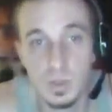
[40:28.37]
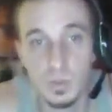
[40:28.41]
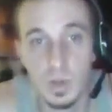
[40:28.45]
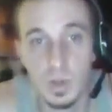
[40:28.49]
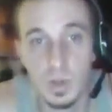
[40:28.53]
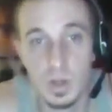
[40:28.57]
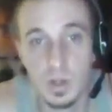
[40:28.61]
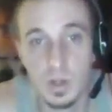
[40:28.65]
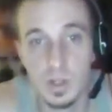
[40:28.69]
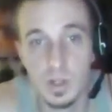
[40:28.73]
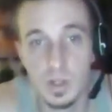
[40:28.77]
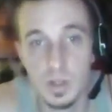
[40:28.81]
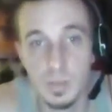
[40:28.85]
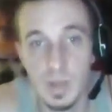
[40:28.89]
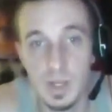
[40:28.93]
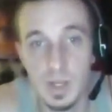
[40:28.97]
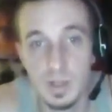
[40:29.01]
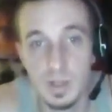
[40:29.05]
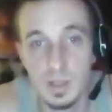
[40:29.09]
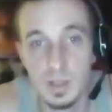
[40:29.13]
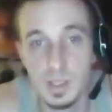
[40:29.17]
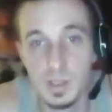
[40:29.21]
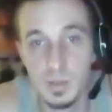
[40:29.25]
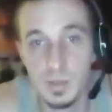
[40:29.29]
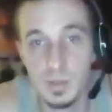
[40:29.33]
while under
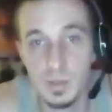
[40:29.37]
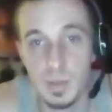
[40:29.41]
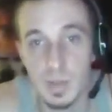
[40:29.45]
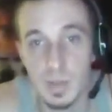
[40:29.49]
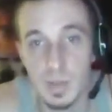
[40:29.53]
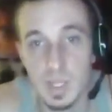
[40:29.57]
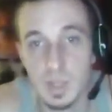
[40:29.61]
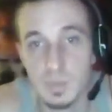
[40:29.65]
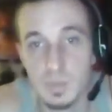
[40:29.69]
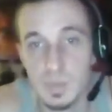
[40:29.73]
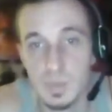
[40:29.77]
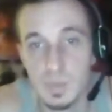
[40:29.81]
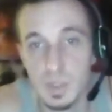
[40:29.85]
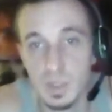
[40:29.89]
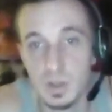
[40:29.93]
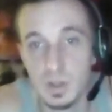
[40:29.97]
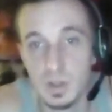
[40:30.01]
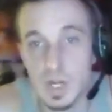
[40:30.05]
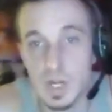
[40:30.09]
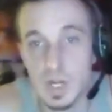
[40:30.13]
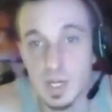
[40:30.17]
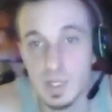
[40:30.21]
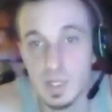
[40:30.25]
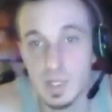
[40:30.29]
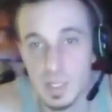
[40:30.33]
mentalism it becomes the
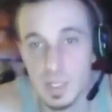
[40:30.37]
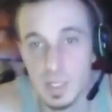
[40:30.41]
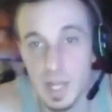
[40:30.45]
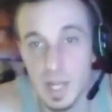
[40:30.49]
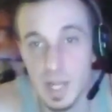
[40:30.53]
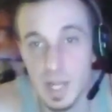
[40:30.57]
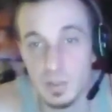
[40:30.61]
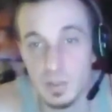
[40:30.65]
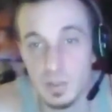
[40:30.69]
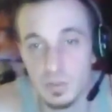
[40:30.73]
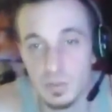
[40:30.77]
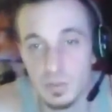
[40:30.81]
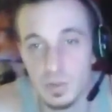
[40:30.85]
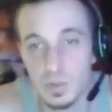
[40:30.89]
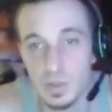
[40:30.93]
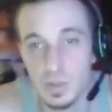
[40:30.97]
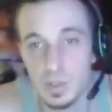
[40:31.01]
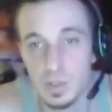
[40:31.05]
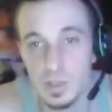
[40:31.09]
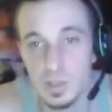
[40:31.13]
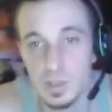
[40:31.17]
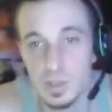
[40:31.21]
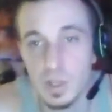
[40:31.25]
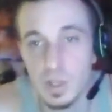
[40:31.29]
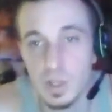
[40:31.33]
greatest natural
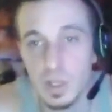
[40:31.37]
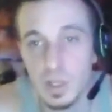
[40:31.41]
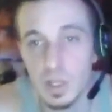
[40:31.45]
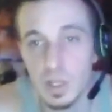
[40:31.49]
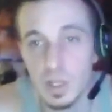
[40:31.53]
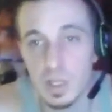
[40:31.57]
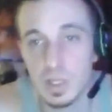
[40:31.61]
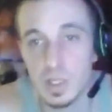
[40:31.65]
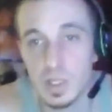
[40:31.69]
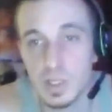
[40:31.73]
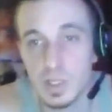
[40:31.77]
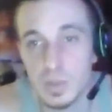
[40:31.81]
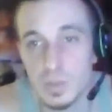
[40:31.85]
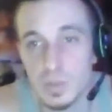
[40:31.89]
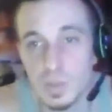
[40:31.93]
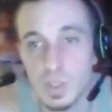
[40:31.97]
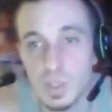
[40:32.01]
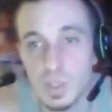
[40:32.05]
force. And this